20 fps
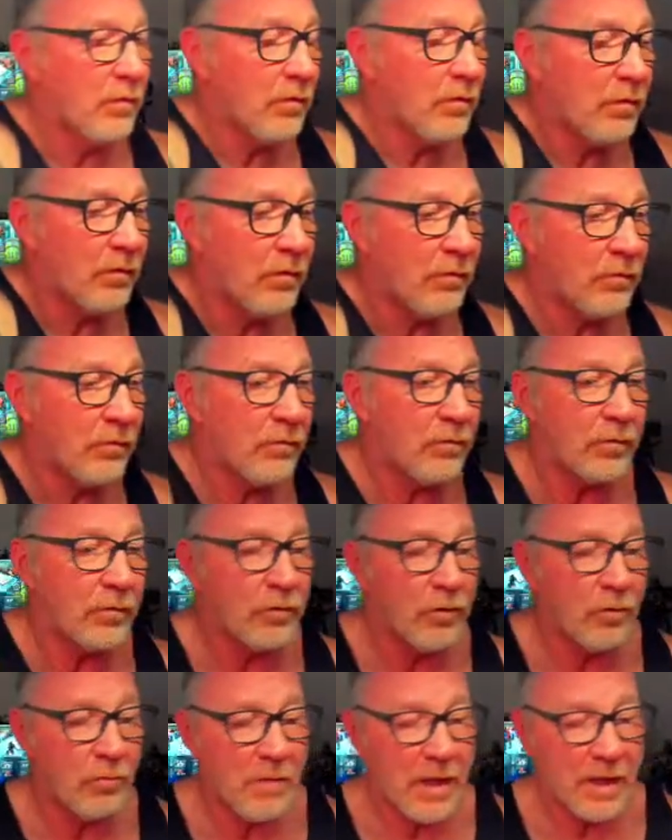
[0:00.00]
So go
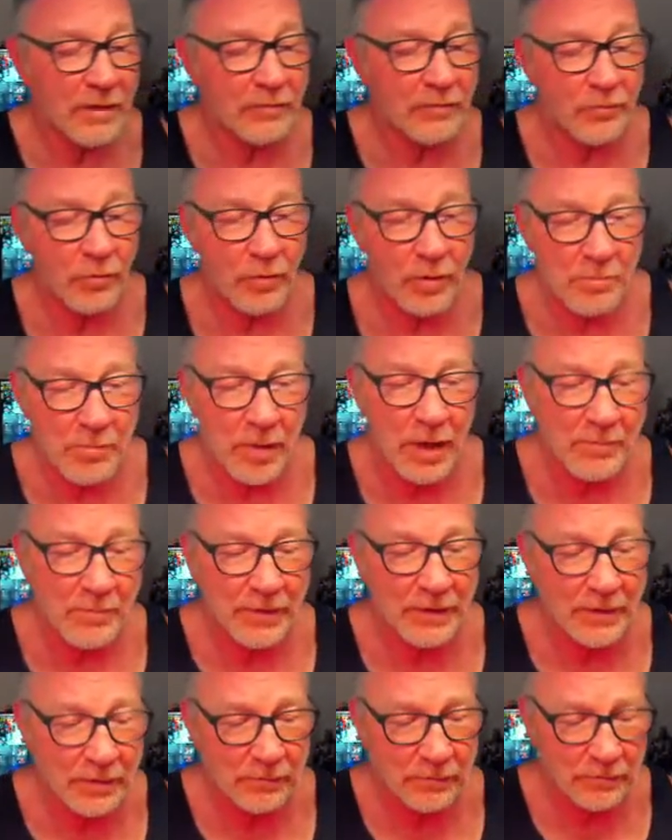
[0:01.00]
back to our poppy.
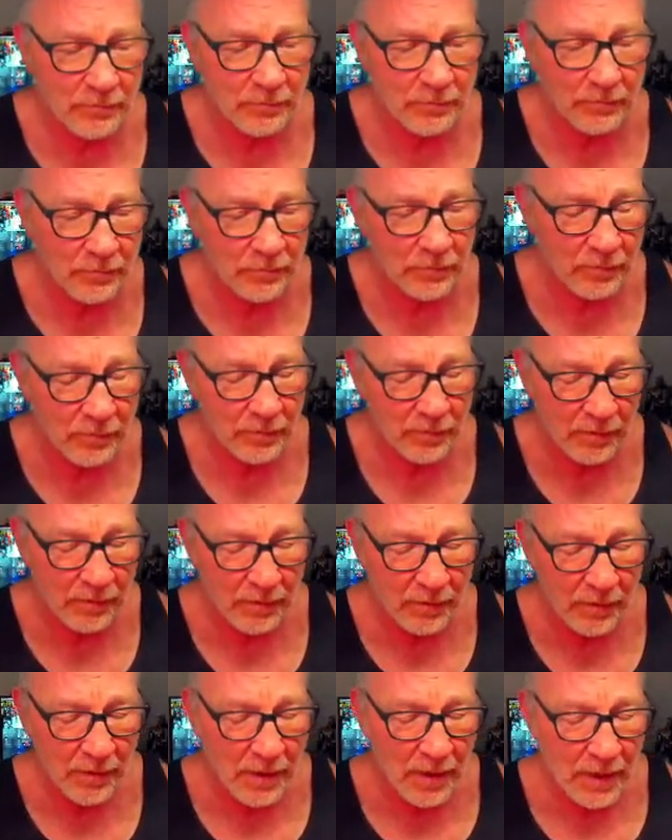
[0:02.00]

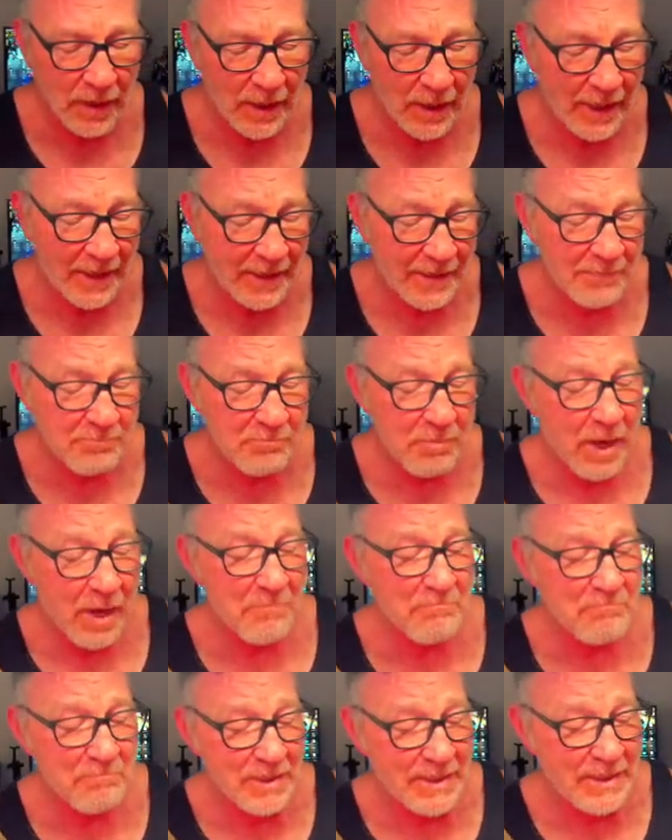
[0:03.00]
Hi,
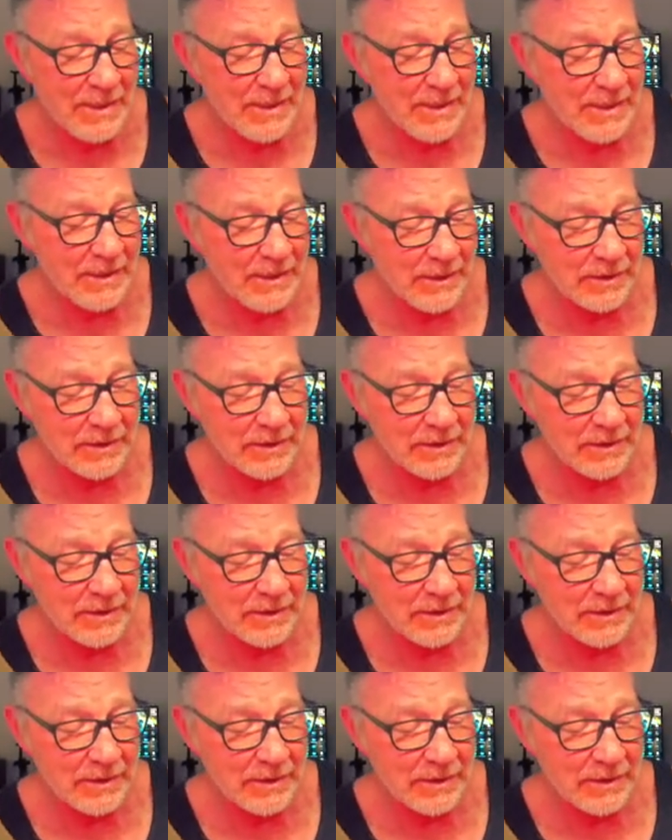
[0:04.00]
poppy.